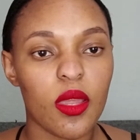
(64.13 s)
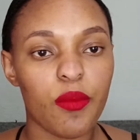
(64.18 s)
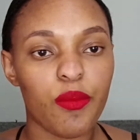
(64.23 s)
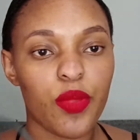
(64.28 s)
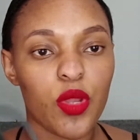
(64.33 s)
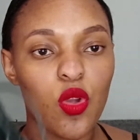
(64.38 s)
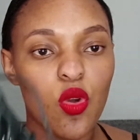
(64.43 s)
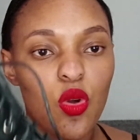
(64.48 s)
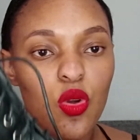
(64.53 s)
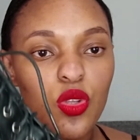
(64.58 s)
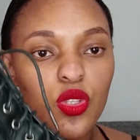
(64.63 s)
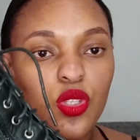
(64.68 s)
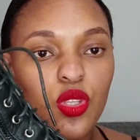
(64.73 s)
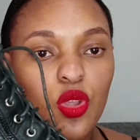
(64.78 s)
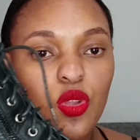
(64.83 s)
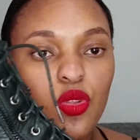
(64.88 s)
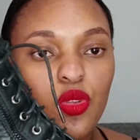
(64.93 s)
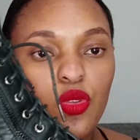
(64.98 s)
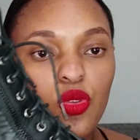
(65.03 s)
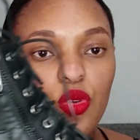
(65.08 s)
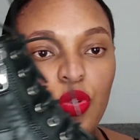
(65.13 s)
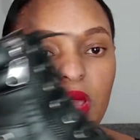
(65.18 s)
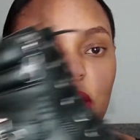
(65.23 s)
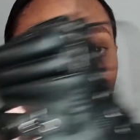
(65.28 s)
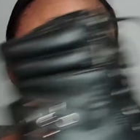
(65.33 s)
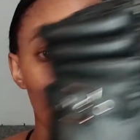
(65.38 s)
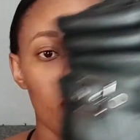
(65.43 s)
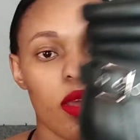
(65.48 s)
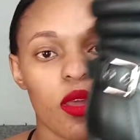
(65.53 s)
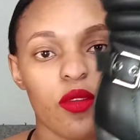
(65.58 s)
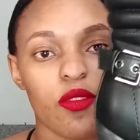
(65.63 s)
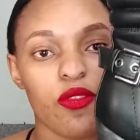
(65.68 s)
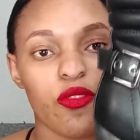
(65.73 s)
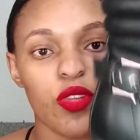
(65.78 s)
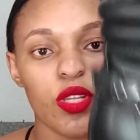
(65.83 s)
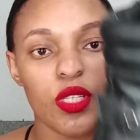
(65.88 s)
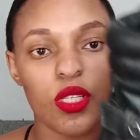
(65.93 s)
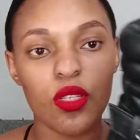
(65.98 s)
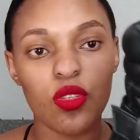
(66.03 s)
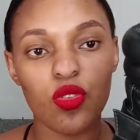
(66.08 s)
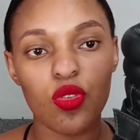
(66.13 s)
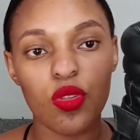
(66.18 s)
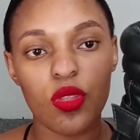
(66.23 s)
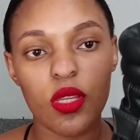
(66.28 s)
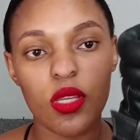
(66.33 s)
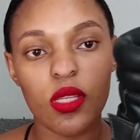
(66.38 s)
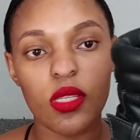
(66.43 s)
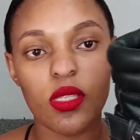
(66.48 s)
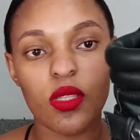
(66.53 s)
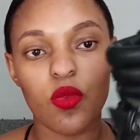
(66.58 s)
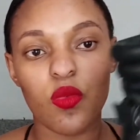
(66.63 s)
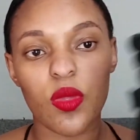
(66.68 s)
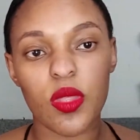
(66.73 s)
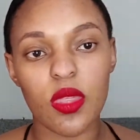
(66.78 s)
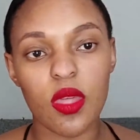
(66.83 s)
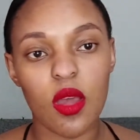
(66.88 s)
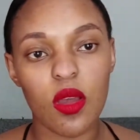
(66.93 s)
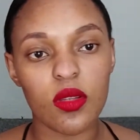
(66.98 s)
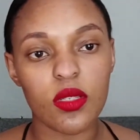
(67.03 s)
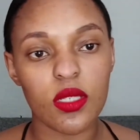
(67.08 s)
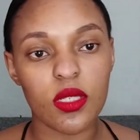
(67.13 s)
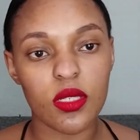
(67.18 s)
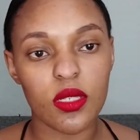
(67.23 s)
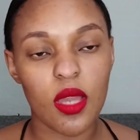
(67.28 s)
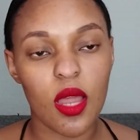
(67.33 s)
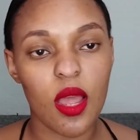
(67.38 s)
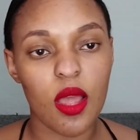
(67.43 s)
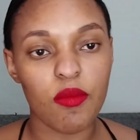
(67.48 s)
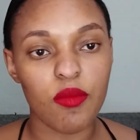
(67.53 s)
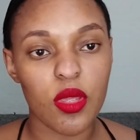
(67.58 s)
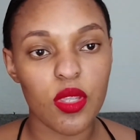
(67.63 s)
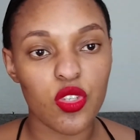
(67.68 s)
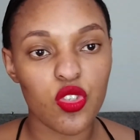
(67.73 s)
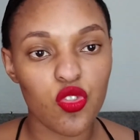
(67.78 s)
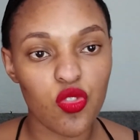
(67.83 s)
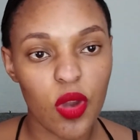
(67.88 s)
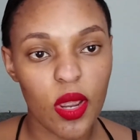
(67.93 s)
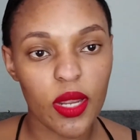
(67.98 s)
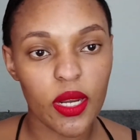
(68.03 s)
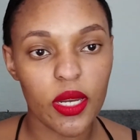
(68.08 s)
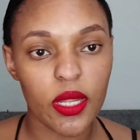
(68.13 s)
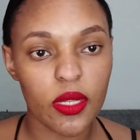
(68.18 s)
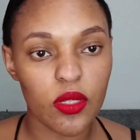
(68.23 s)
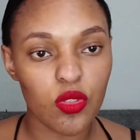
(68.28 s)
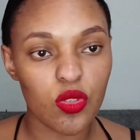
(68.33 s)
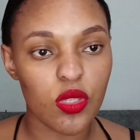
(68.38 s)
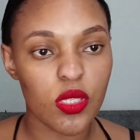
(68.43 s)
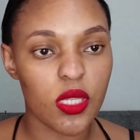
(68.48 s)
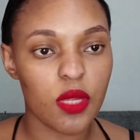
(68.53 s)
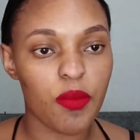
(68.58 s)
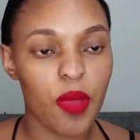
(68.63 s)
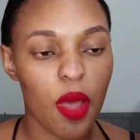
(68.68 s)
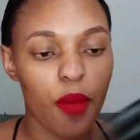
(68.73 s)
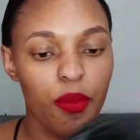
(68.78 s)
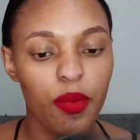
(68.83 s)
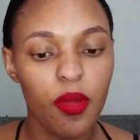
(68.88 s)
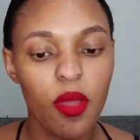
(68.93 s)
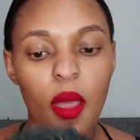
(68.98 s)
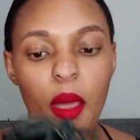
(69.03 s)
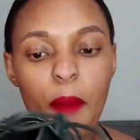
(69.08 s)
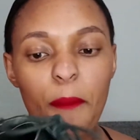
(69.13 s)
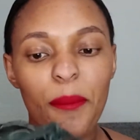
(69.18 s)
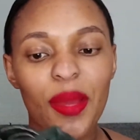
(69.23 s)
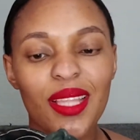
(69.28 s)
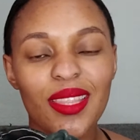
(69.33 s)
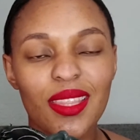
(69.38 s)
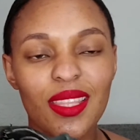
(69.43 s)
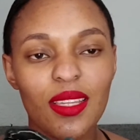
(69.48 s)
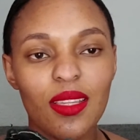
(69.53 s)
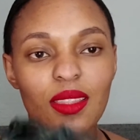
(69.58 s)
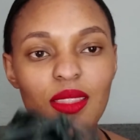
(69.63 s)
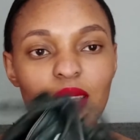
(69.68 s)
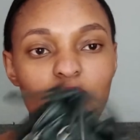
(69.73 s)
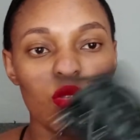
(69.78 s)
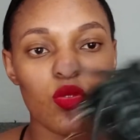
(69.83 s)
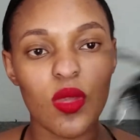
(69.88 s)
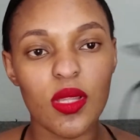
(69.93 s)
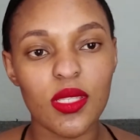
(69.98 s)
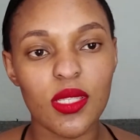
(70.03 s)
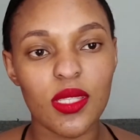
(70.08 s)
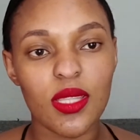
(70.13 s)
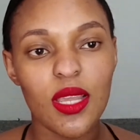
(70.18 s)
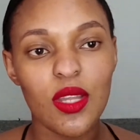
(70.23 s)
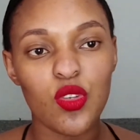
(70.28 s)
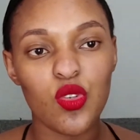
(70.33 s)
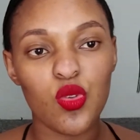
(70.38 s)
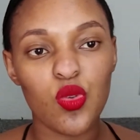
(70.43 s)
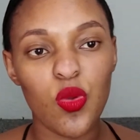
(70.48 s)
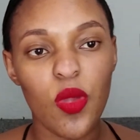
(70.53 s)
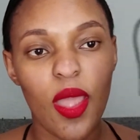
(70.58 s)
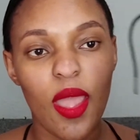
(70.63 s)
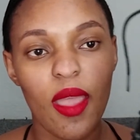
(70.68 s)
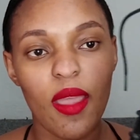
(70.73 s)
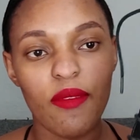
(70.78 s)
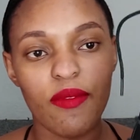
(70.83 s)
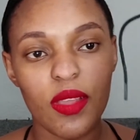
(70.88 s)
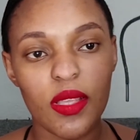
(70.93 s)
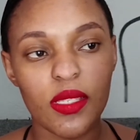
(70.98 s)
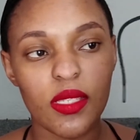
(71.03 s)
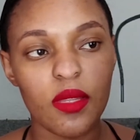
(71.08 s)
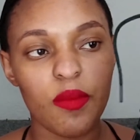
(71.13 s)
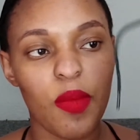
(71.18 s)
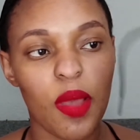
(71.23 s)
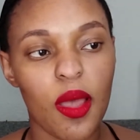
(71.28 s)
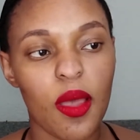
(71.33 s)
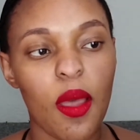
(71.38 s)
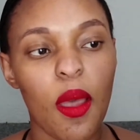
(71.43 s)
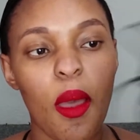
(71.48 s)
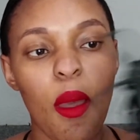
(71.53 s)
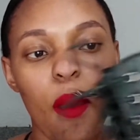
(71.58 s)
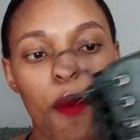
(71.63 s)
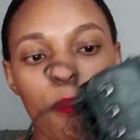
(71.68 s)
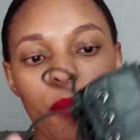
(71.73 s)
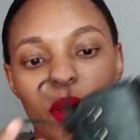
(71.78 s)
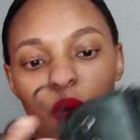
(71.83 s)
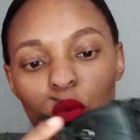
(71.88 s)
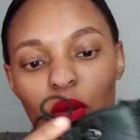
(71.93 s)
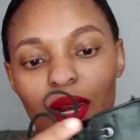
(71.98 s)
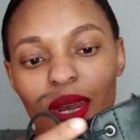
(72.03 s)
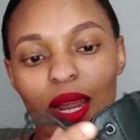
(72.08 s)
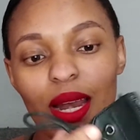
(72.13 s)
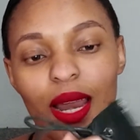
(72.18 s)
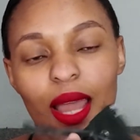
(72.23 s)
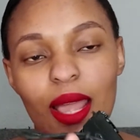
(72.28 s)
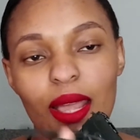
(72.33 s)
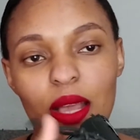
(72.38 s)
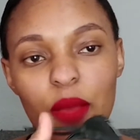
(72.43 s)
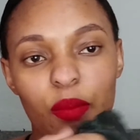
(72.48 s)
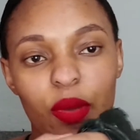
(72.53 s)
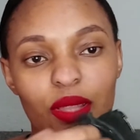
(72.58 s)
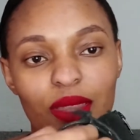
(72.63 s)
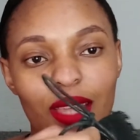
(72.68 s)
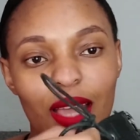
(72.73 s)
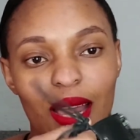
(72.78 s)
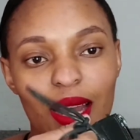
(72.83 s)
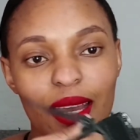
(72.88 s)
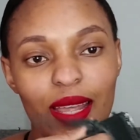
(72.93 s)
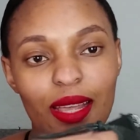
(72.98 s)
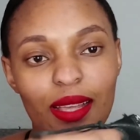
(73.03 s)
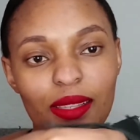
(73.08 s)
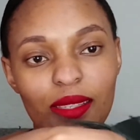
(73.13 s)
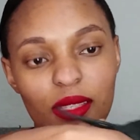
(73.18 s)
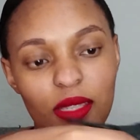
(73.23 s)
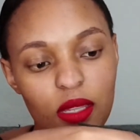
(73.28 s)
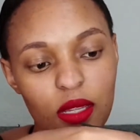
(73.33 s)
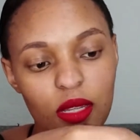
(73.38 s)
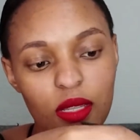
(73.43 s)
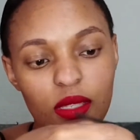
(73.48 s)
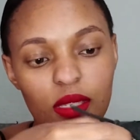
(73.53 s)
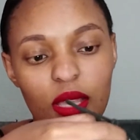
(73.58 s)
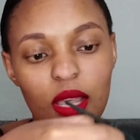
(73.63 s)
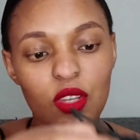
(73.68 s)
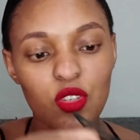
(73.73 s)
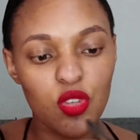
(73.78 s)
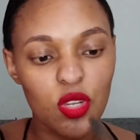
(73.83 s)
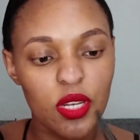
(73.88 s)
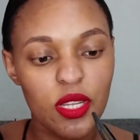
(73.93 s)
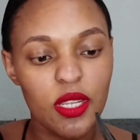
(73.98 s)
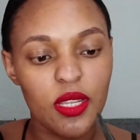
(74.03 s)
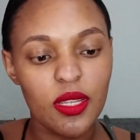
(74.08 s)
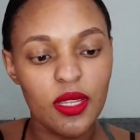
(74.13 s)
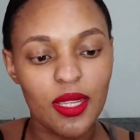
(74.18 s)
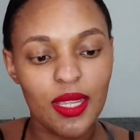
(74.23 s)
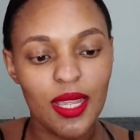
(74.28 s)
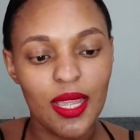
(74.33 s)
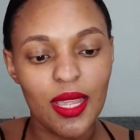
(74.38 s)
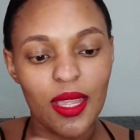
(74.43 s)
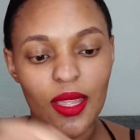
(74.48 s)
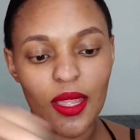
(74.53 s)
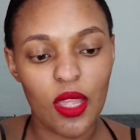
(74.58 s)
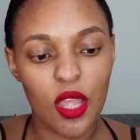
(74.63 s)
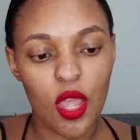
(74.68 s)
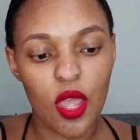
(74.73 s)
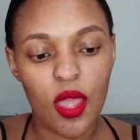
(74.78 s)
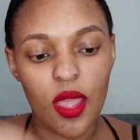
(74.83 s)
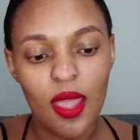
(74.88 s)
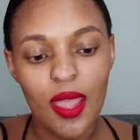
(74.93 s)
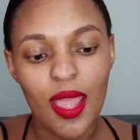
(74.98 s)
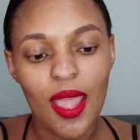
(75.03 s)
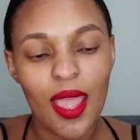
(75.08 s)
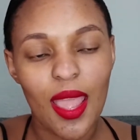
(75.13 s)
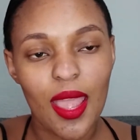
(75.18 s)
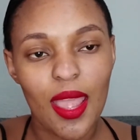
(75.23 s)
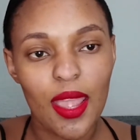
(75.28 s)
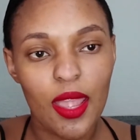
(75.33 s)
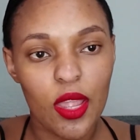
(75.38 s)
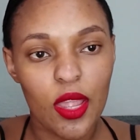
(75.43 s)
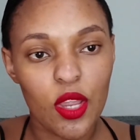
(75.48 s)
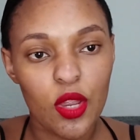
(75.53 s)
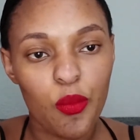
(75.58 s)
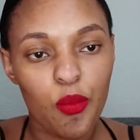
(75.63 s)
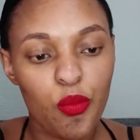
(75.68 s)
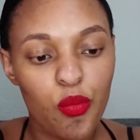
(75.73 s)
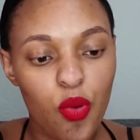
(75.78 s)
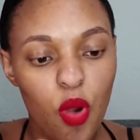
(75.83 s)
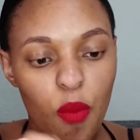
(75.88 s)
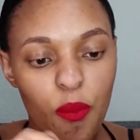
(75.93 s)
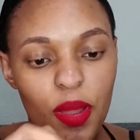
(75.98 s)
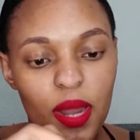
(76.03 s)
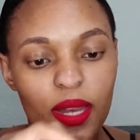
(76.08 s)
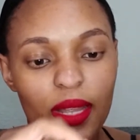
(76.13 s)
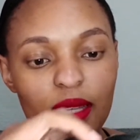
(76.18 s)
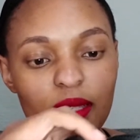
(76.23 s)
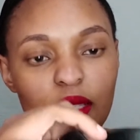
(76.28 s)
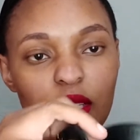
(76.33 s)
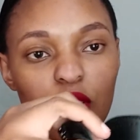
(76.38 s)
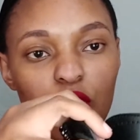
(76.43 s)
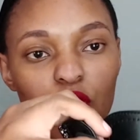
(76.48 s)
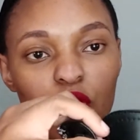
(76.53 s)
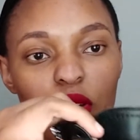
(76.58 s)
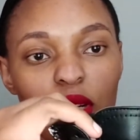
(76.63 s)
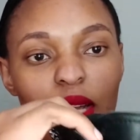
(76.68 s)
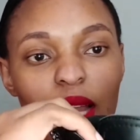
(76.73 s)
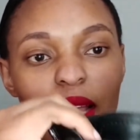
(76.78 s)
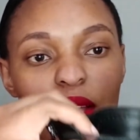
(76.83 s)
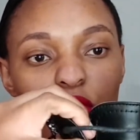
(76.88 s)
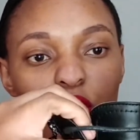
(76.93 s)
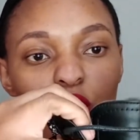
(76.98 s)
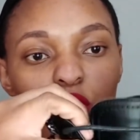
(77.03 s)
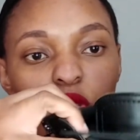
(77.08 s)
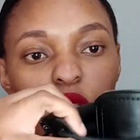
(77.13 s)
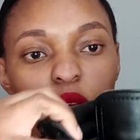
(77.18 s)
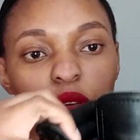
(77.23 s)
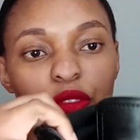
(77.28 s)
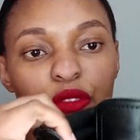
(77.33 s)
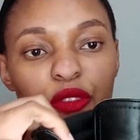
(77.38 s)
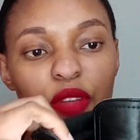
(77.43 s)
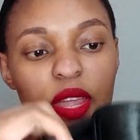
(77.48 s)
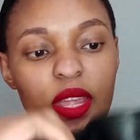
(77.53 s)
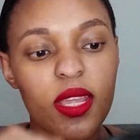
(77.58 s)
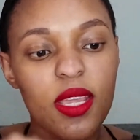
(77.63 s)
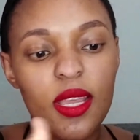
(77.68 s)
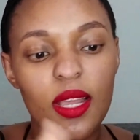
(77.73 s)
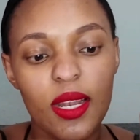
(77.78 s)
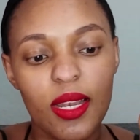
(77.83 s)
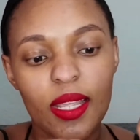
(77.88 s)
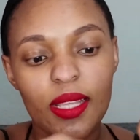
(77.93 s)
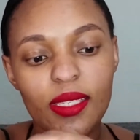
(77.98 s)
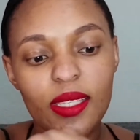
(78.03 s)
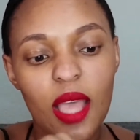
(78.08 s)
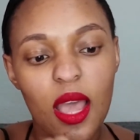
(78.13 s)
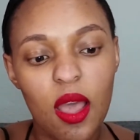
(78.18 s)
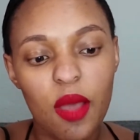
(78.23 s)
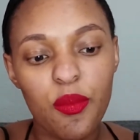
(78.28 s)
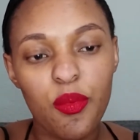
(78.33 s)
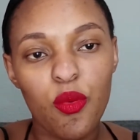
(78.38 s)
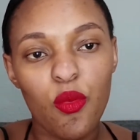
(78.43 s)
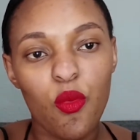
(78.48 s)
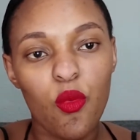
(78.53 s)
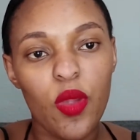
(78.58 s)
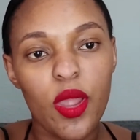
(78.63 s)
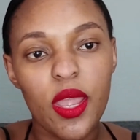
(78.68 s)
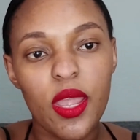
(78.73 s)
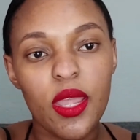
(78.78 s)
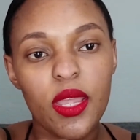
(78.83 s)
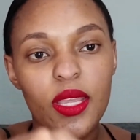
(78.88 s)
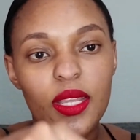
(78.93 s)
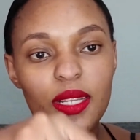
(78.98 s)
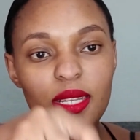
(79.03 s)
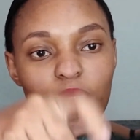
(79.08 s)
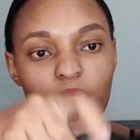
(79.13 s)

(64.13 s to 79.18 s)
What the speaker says: because you can fit into these without struggling to zip up. But these ones, they do have a zipper. But what I like about their lace, it's actually a proper lace. It's not like those fake lace up where it